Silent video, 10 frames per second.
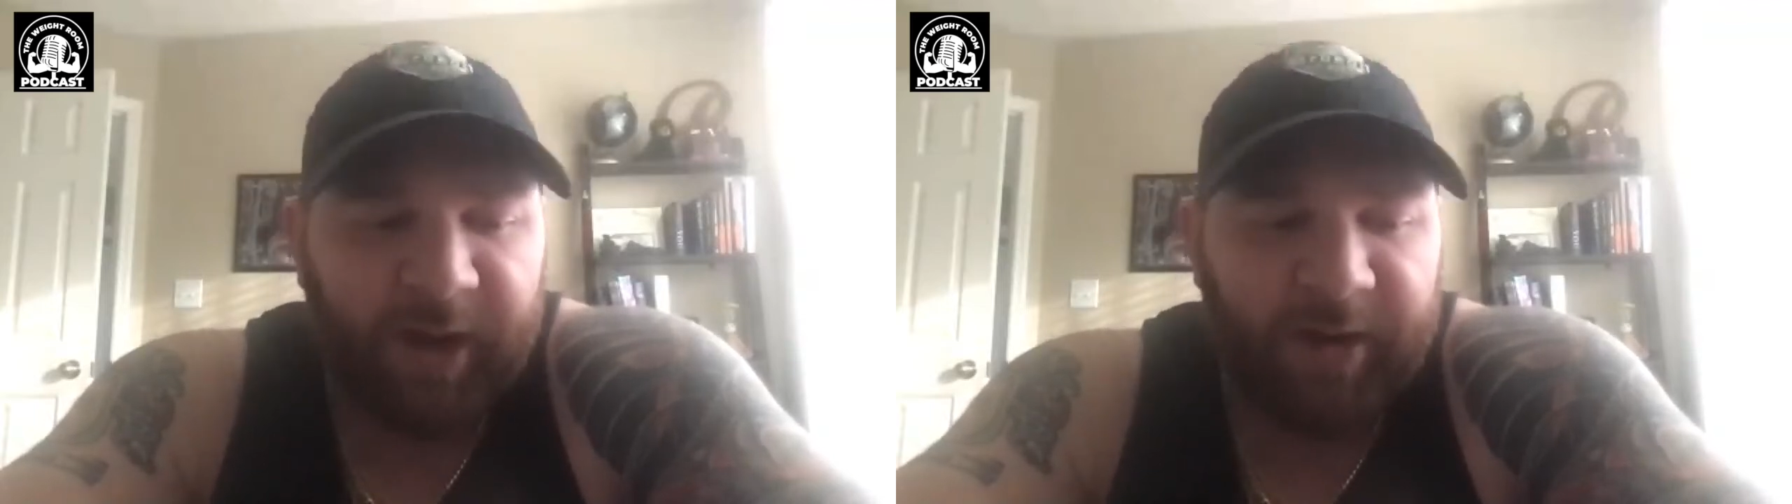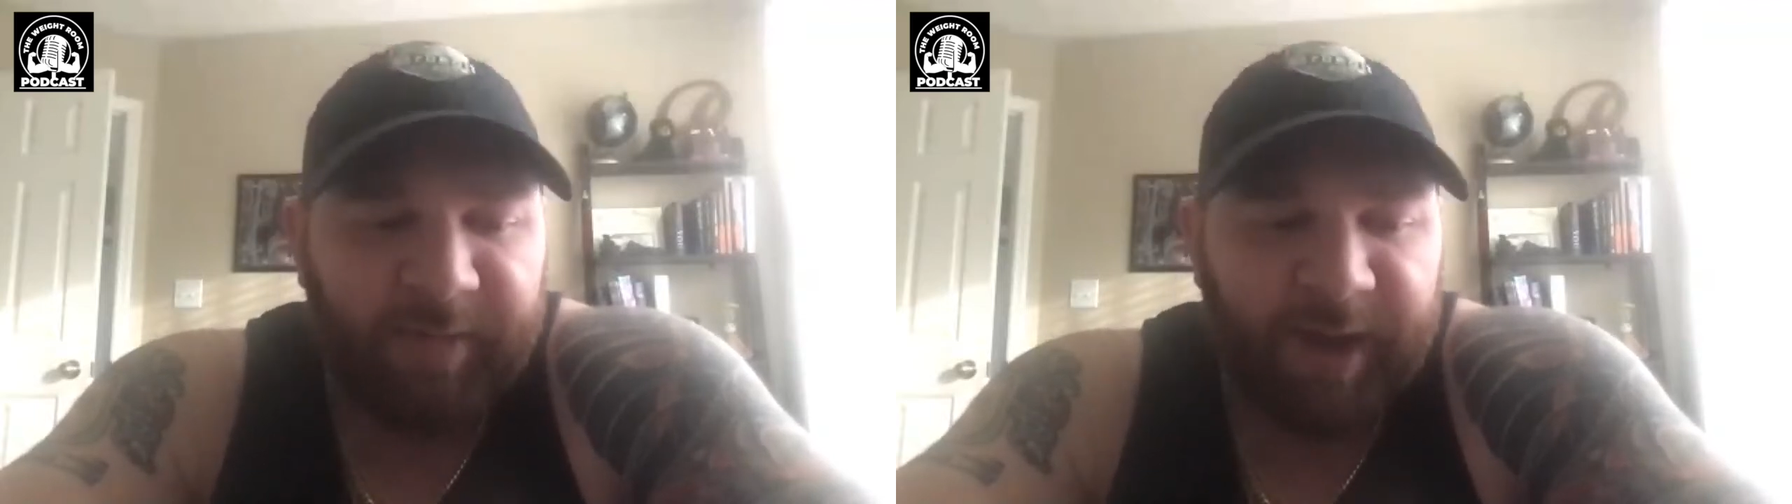
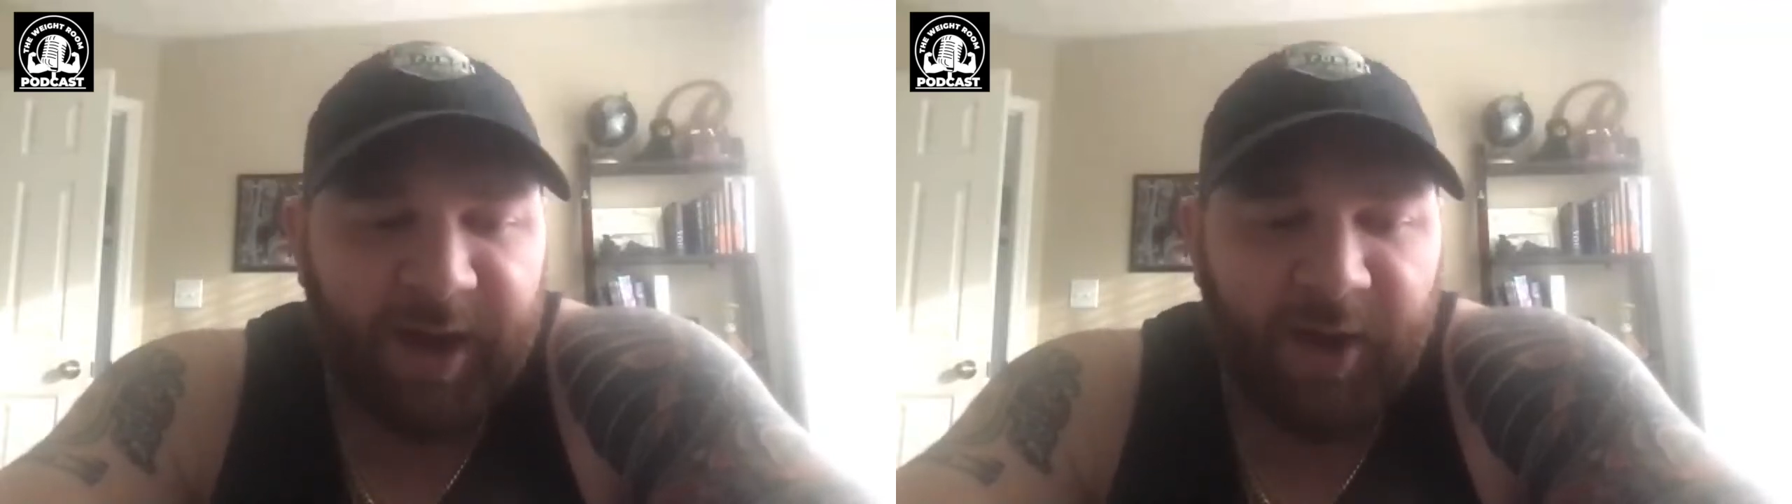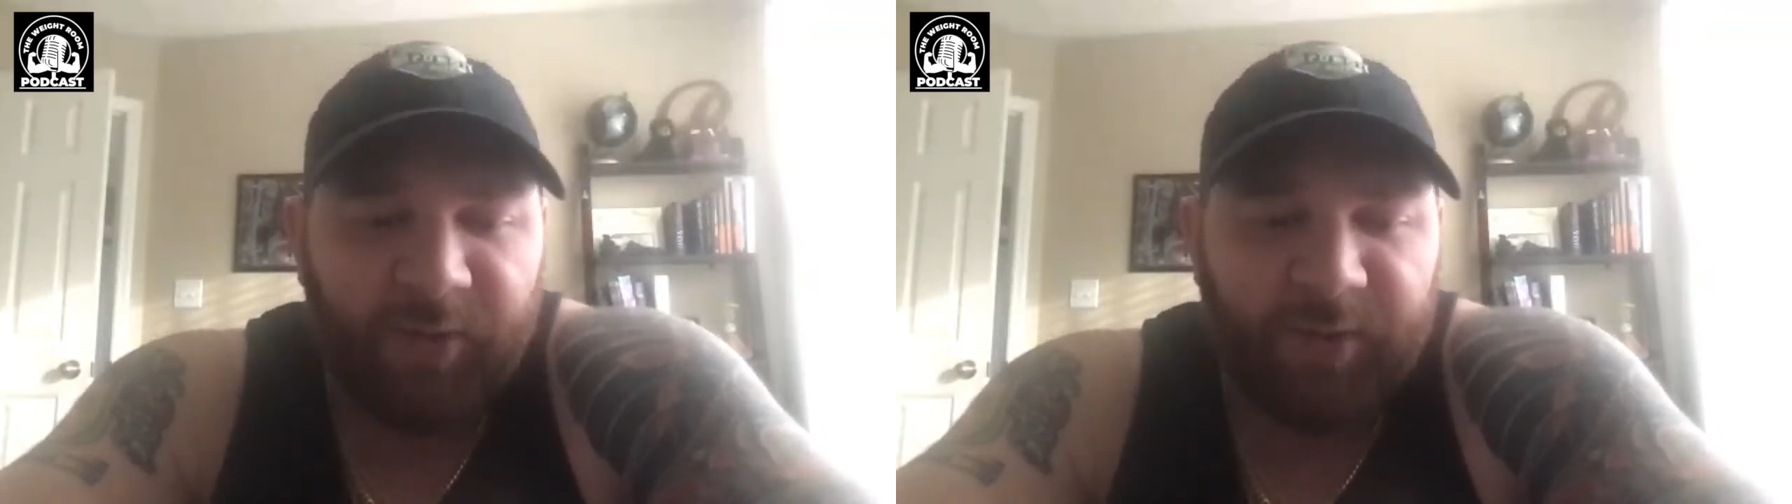
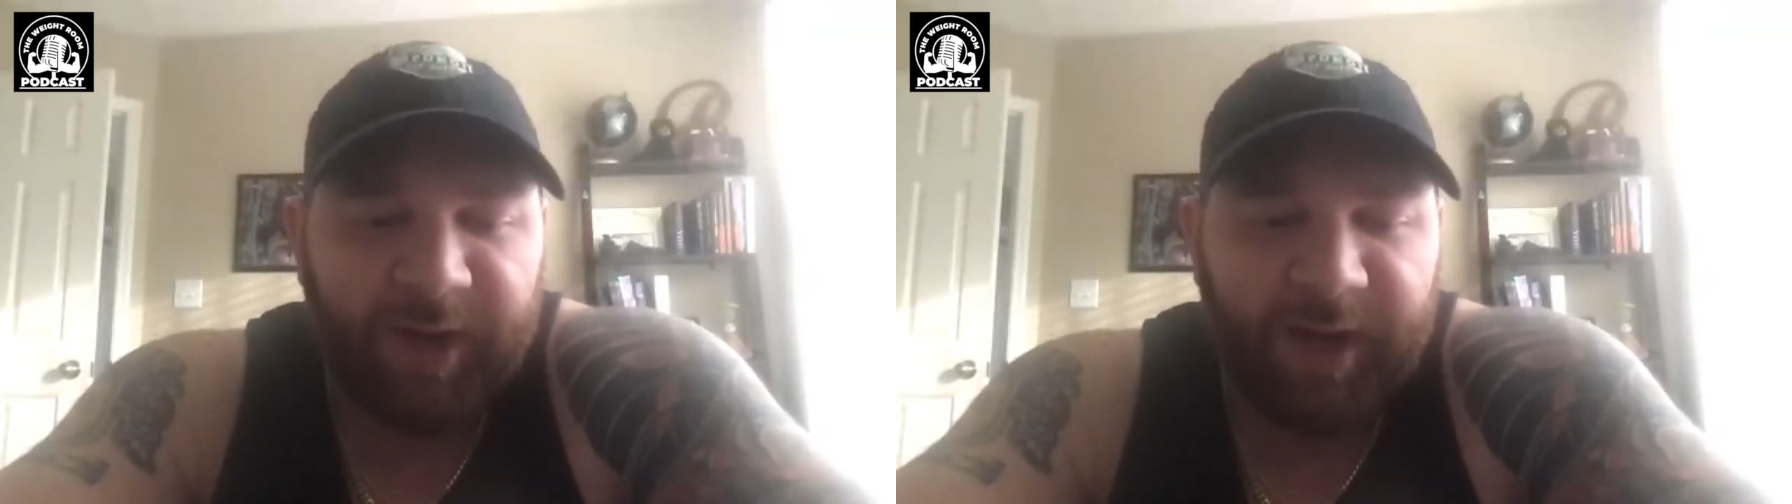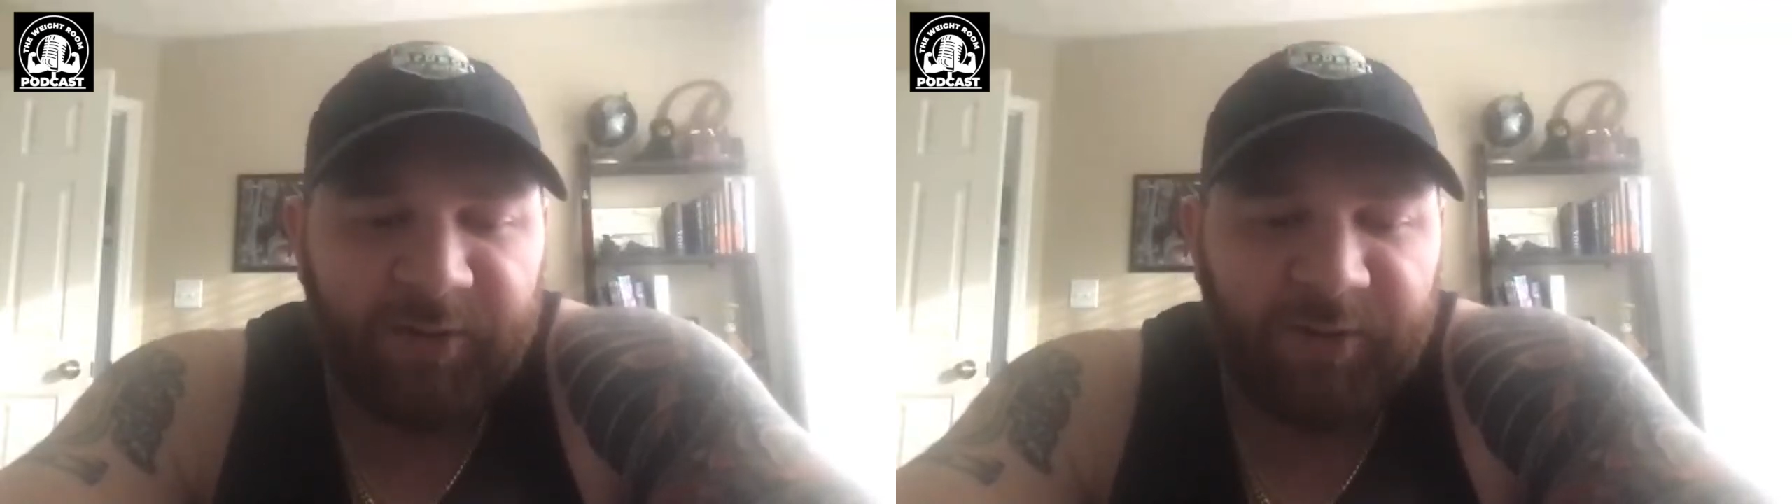about
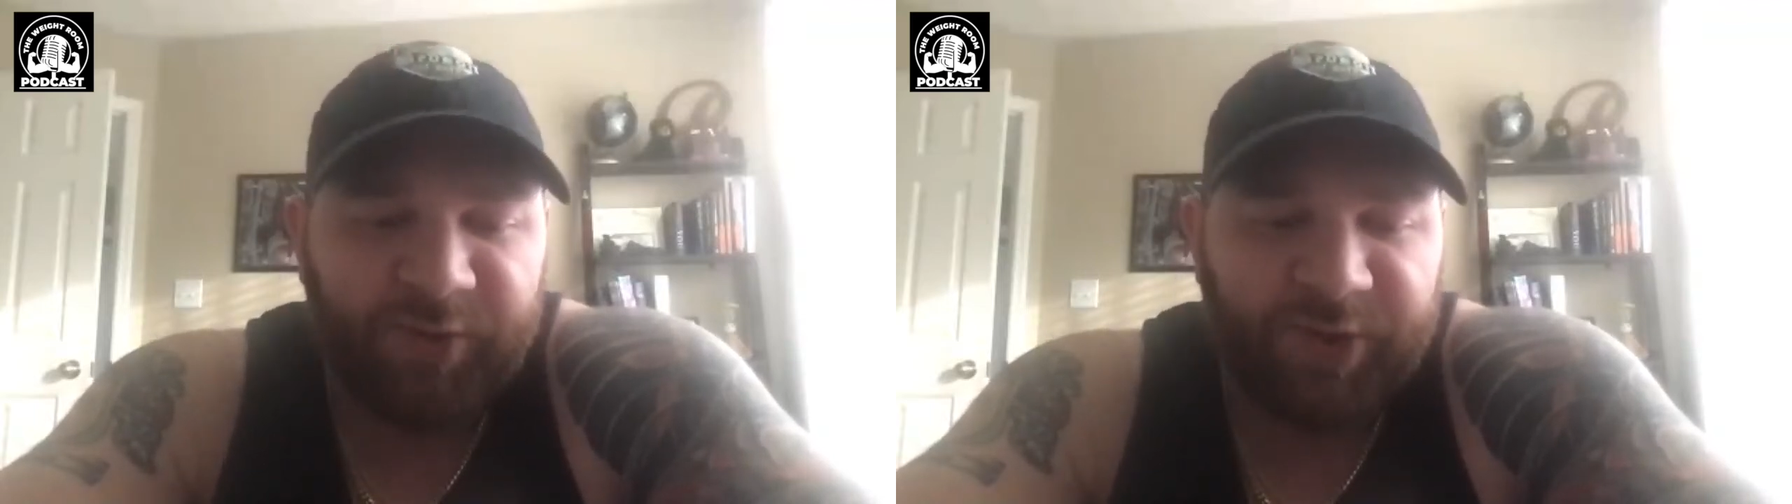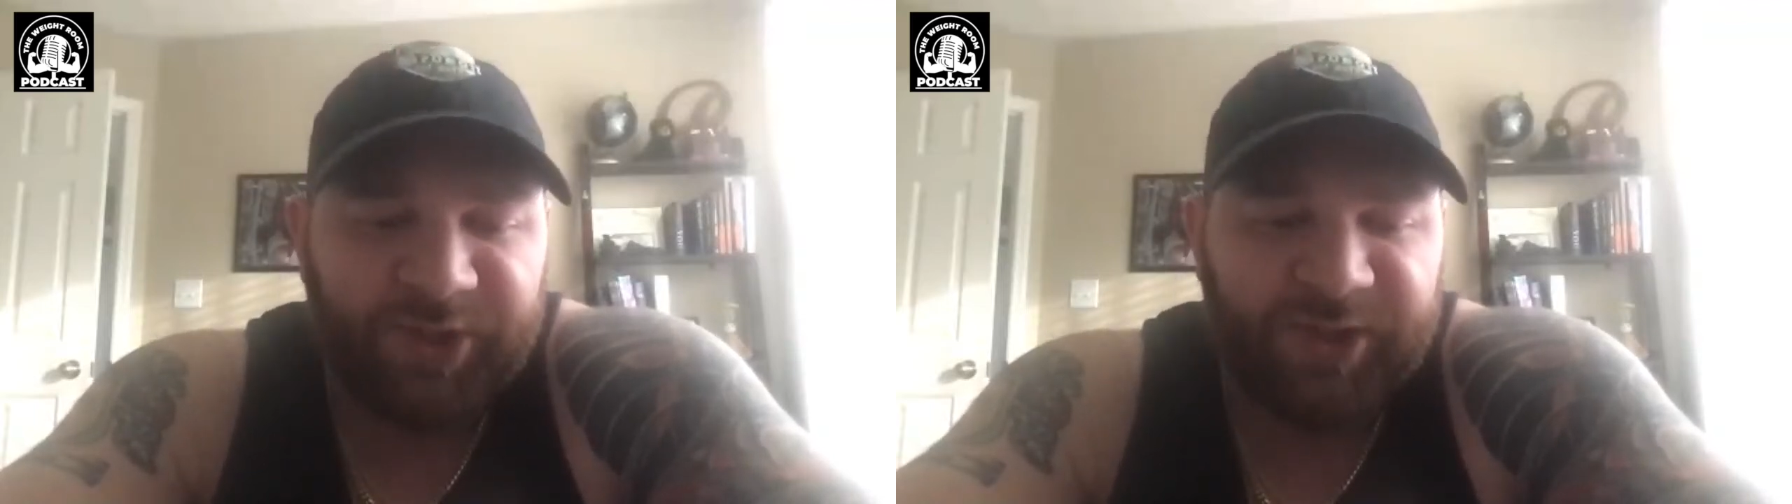how
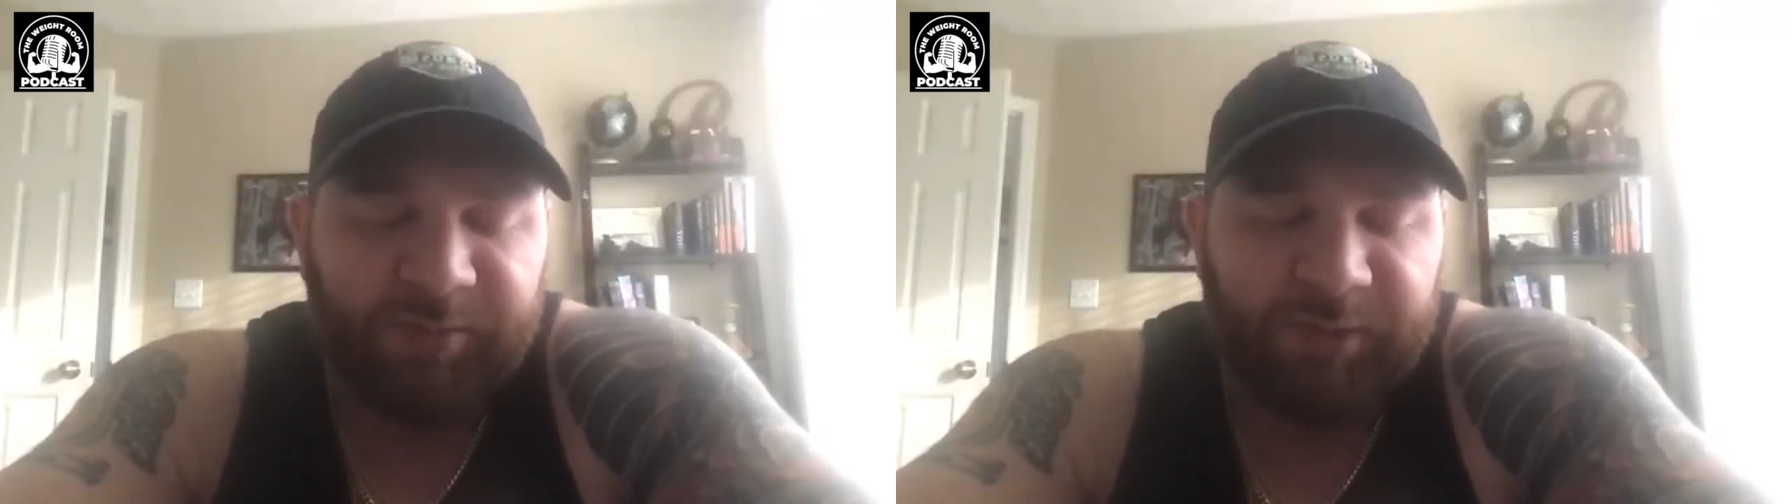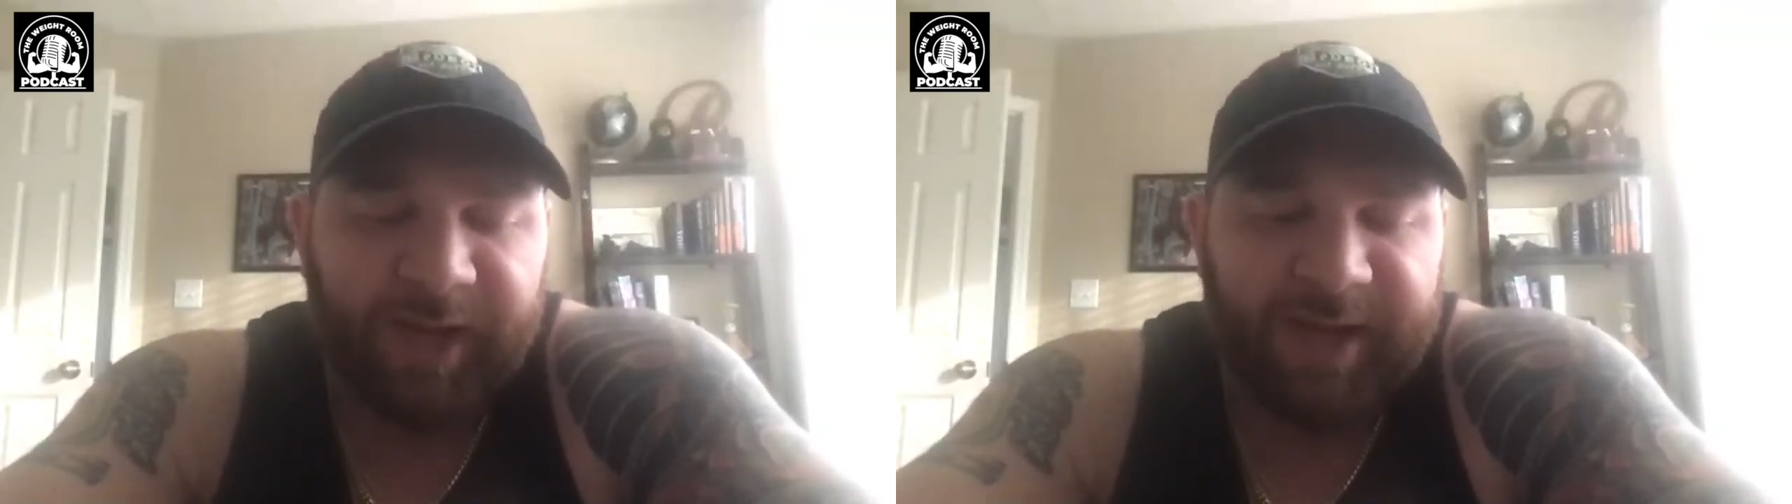nutrition
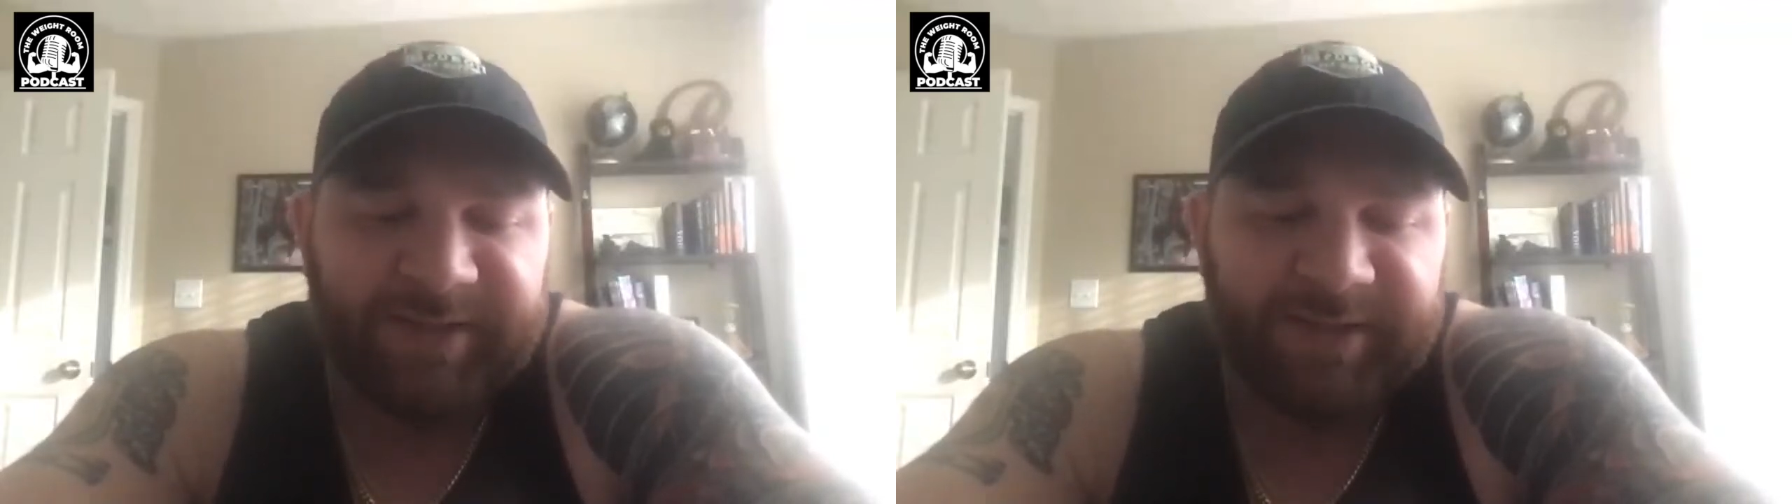applied